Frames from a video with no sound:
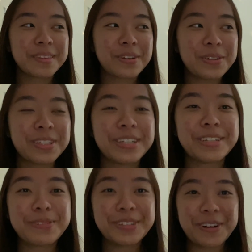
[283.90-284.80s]
earlier
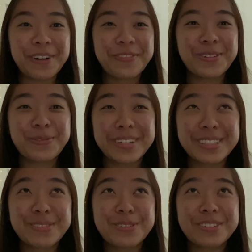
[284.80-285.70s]
when you offered
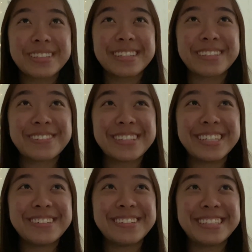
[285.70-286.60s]
wings, which is literally
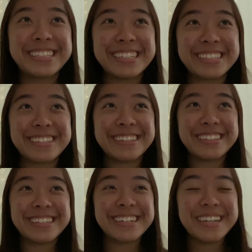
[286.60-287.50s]
your
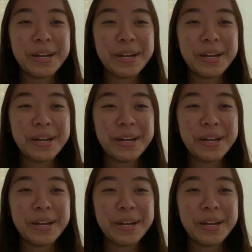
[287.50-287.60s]
dinner,